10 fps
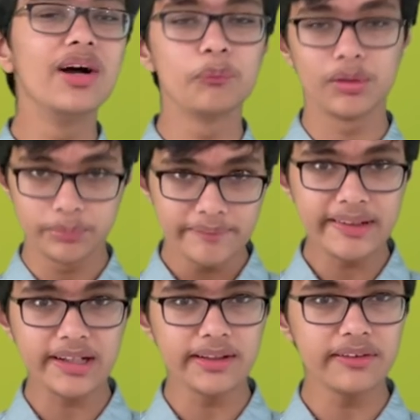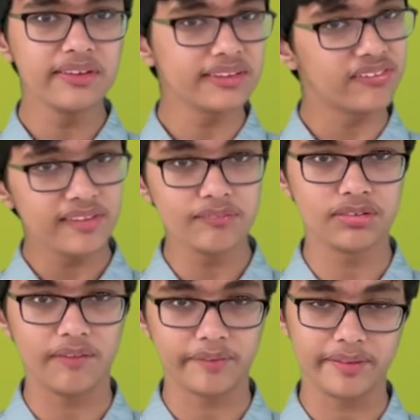where we'll be continuing the same
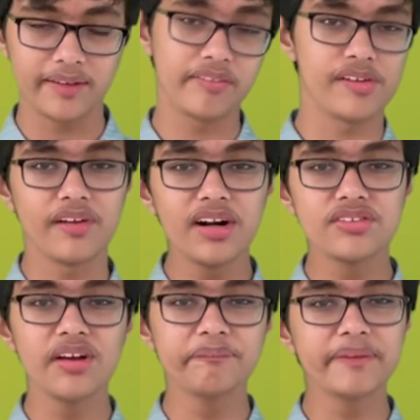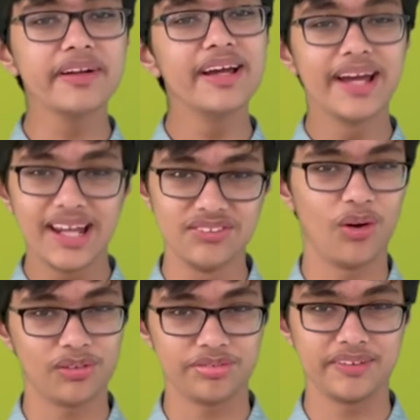chapter, that is the third chapter in
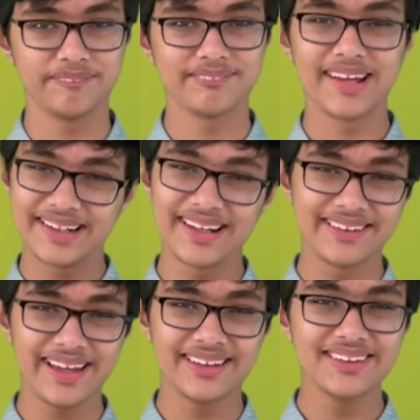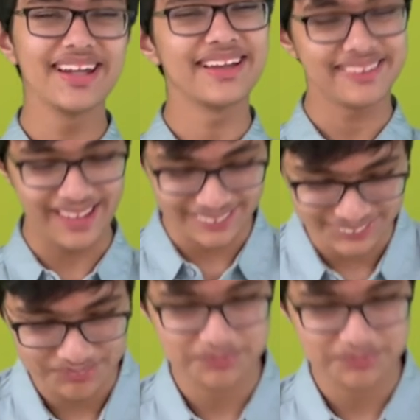geography. Till then, thank you.